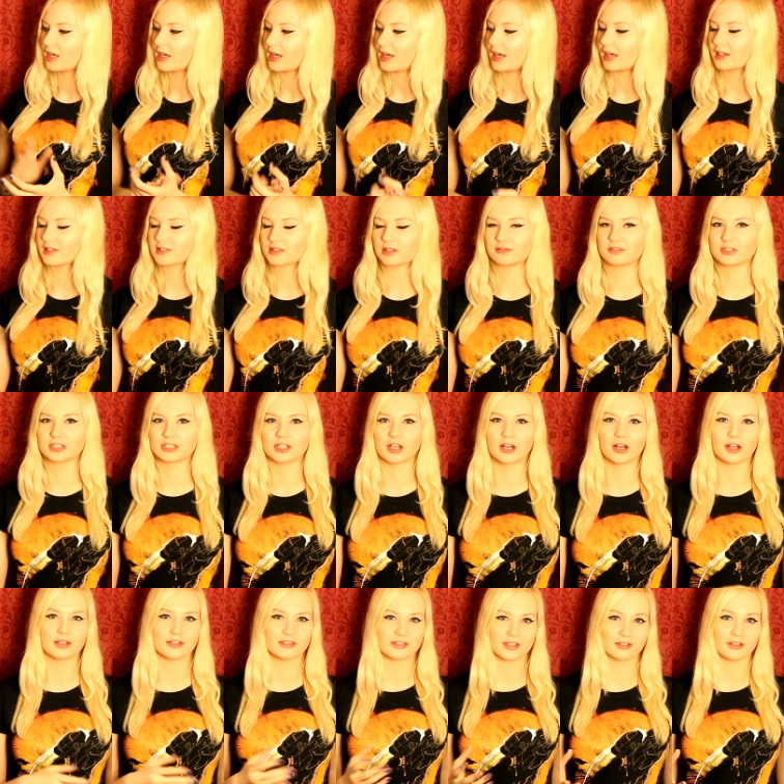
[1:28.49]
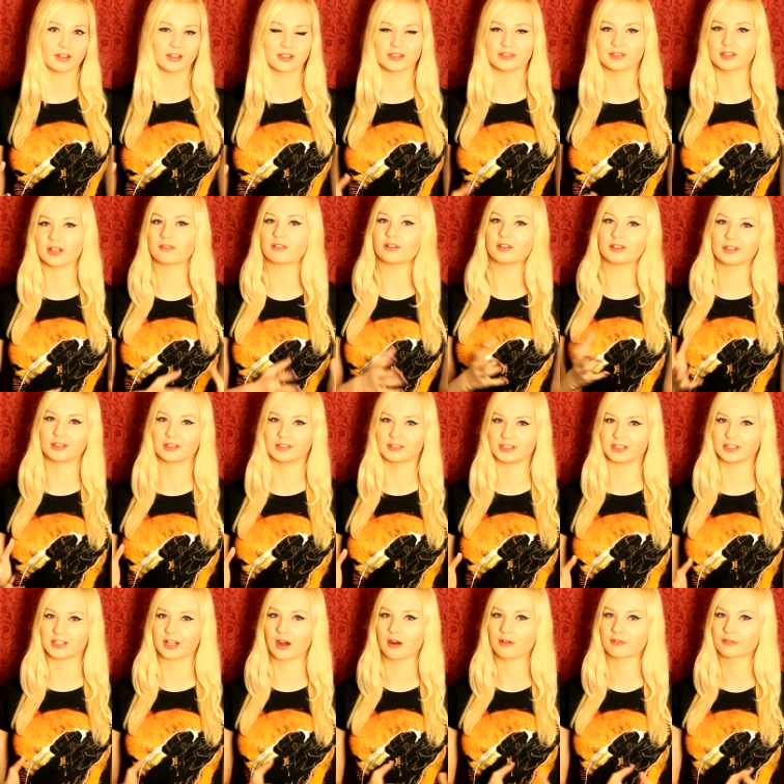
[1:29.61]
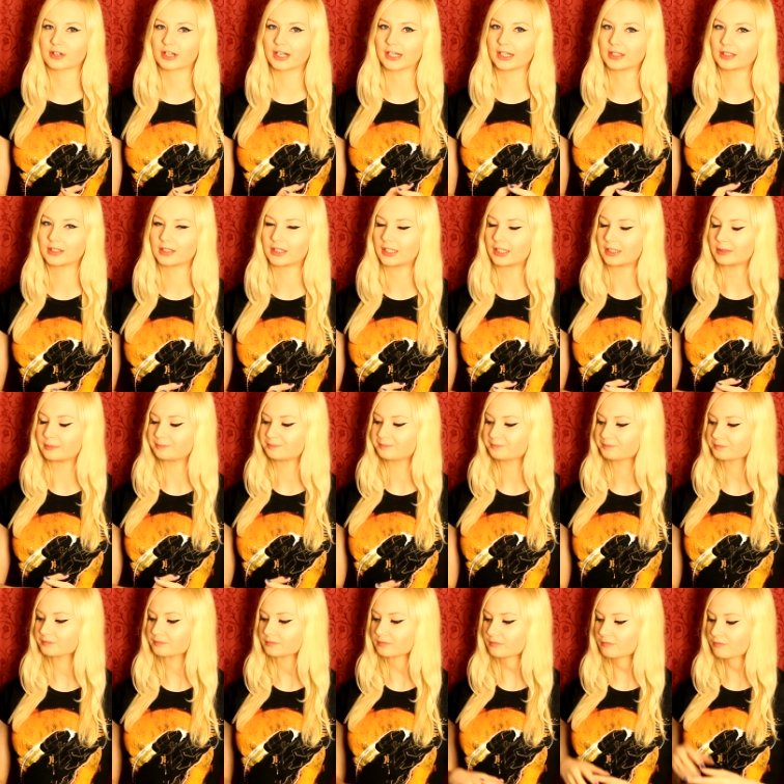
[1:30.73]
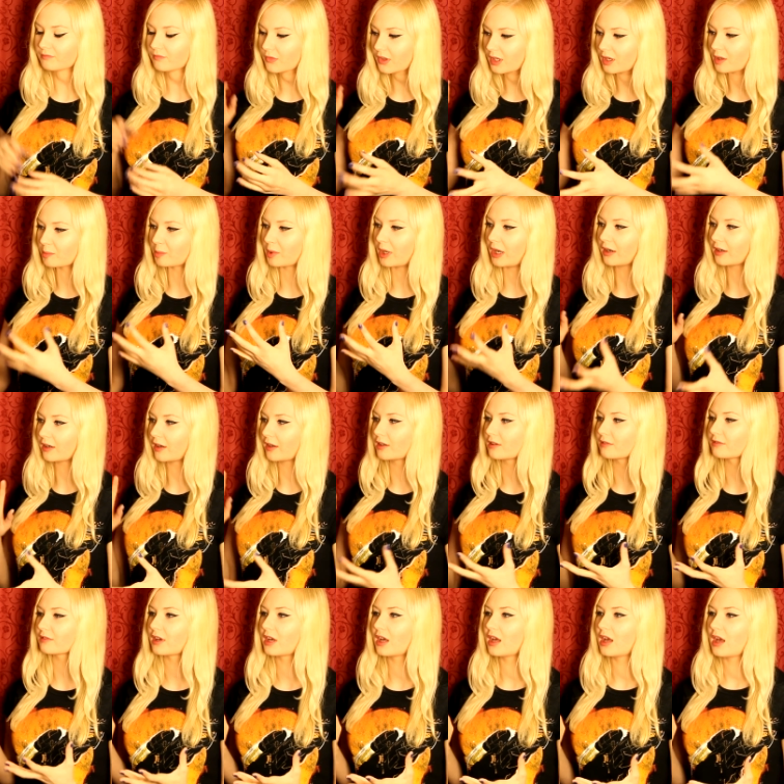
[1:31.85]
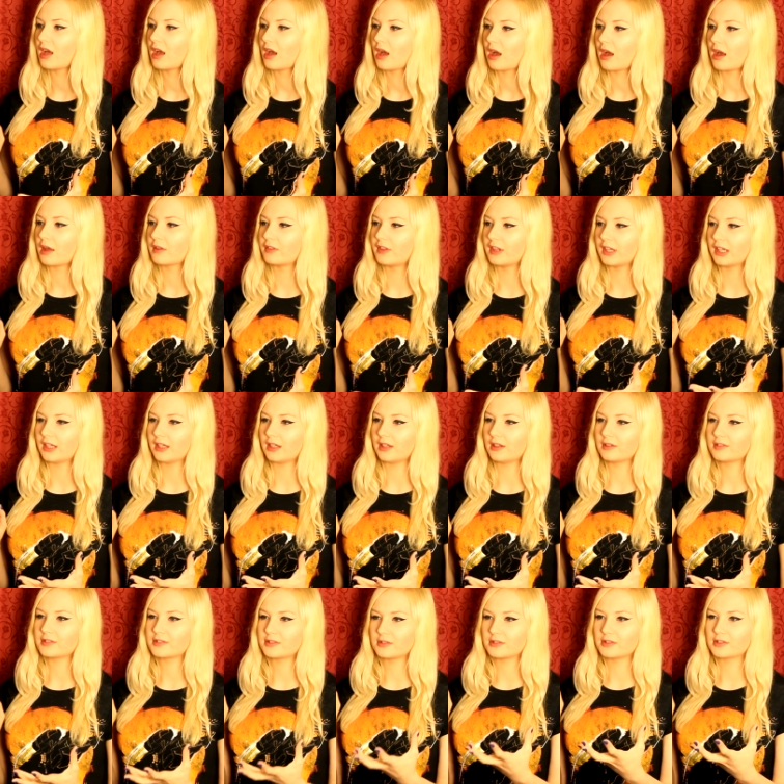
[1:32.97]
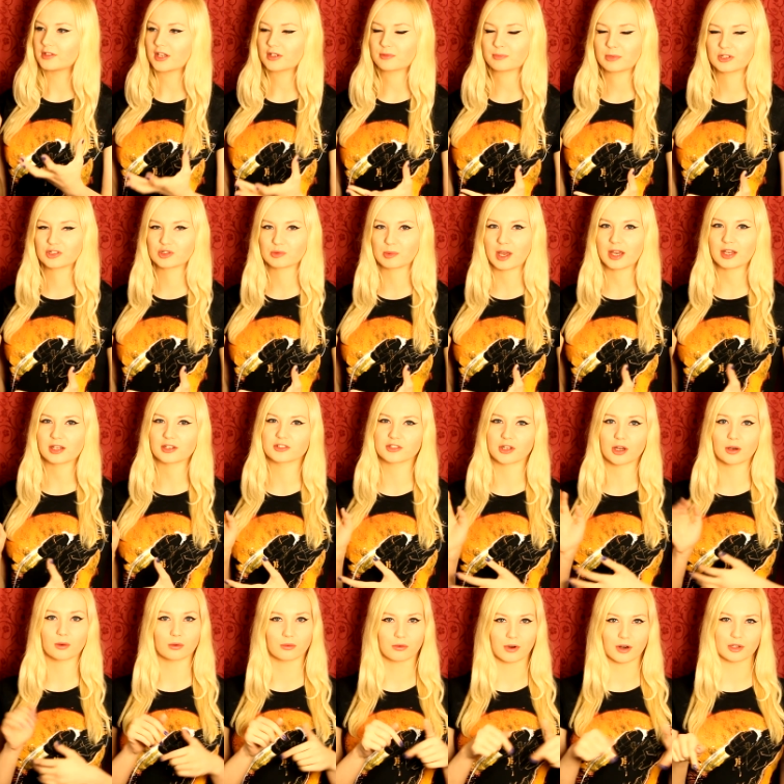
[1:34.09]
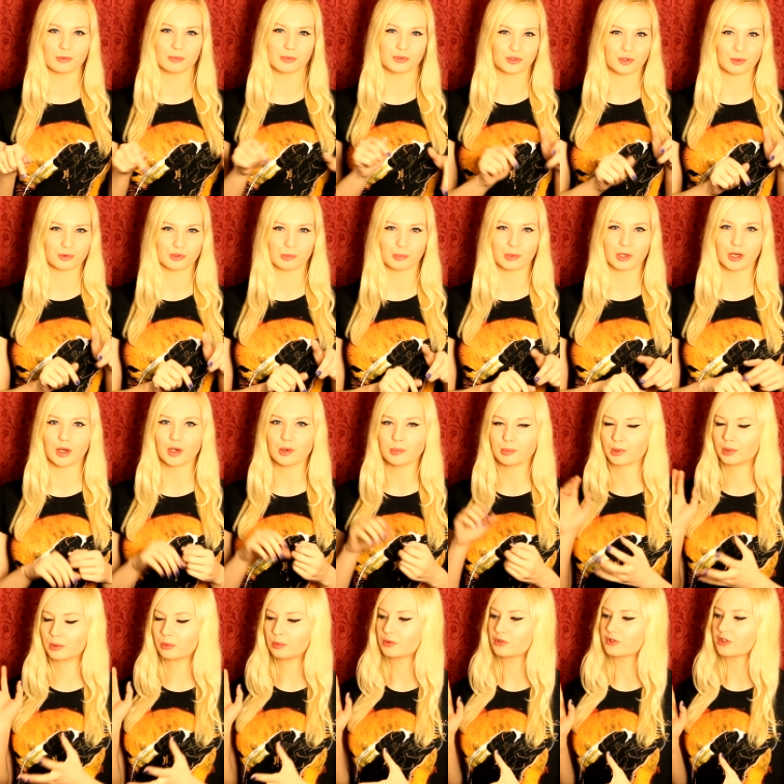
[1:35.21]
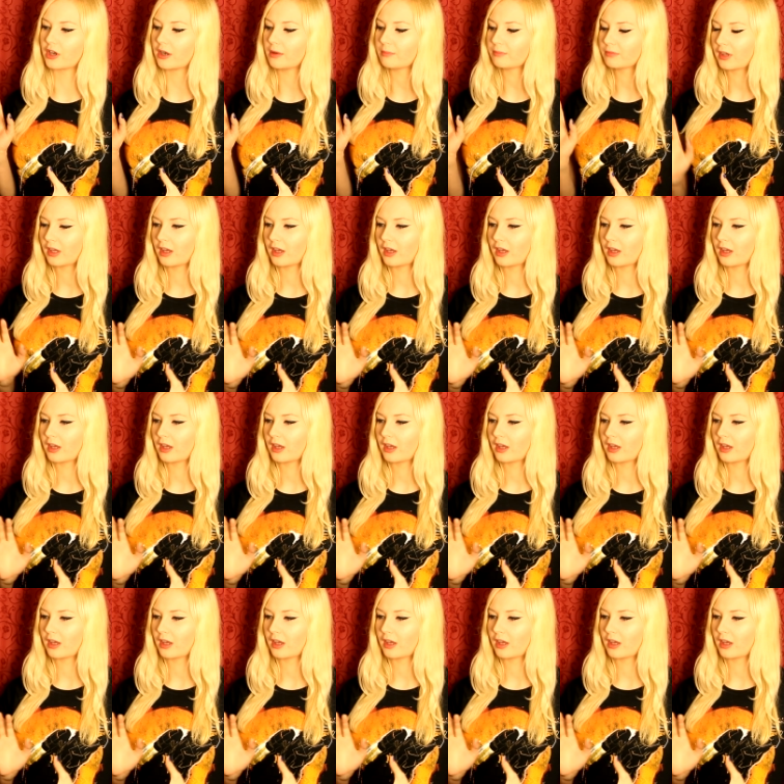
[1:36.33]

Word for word: X seventy-nine, Z ninety-seven and D D R three. Um, but kind of the test bench specs, I will write in the description below, but also,